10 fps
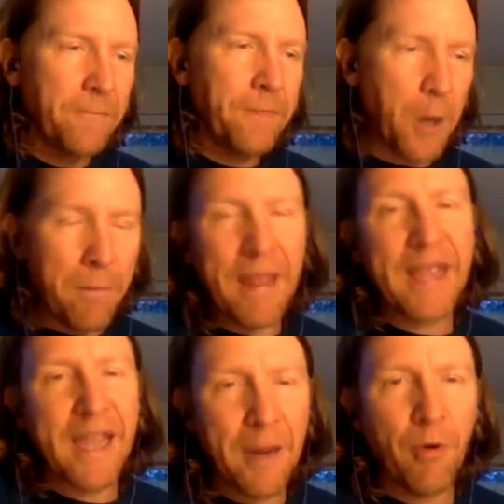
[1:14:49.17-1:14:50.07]

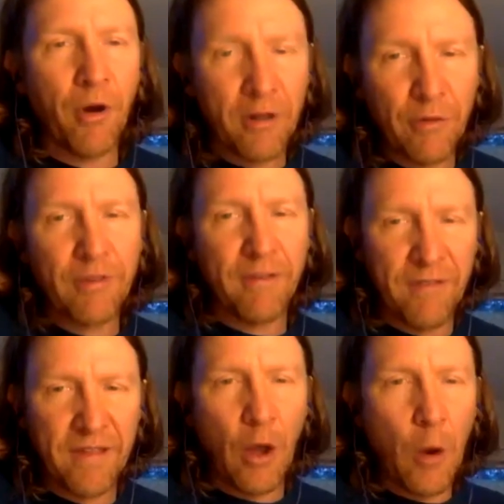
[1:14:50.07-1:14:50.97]
making it more inclusive,
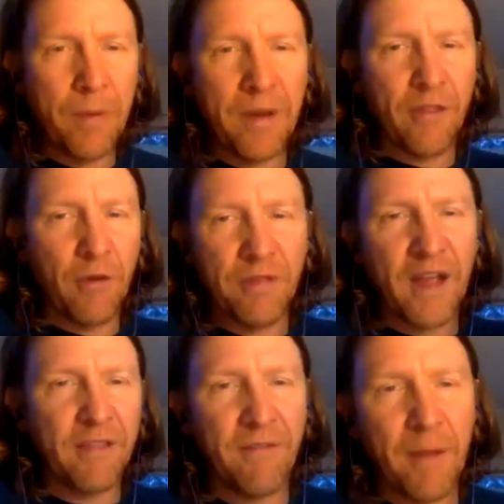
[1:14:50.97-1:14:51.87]
is opening those
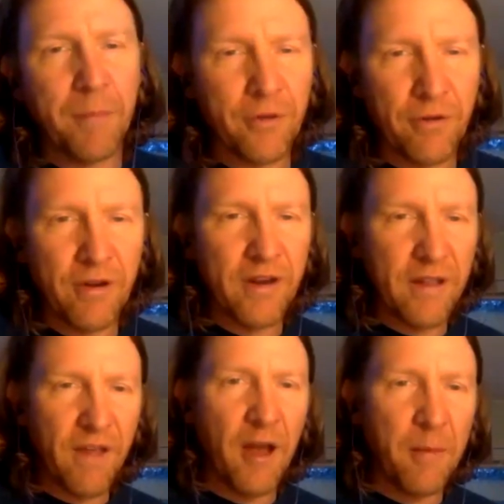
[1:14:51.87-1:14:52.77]
kinds of
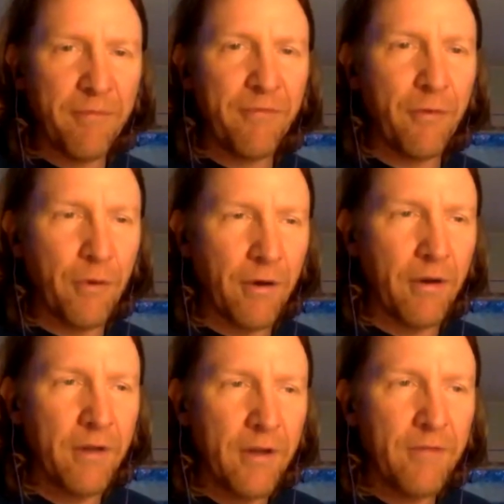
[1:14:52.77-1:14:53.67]
opportunities up for
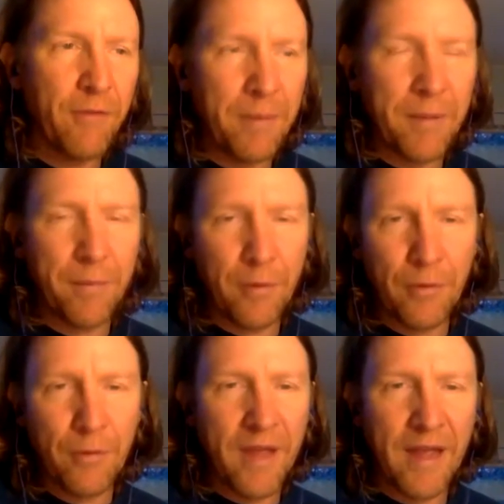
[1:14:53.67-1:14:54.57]
people
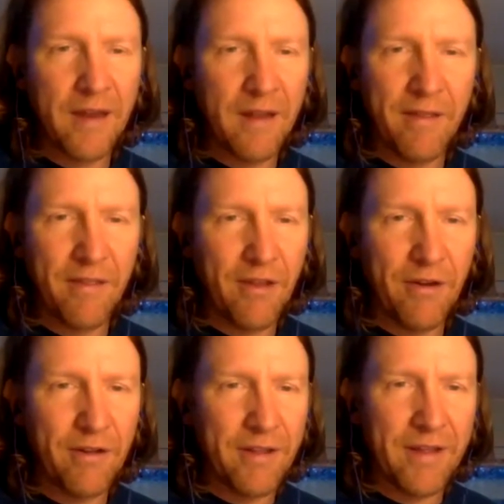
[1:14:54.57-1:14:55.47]
who can't
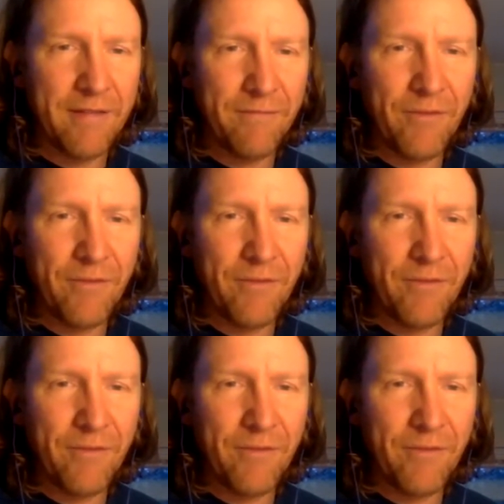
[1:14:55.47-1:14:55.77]
necessarily,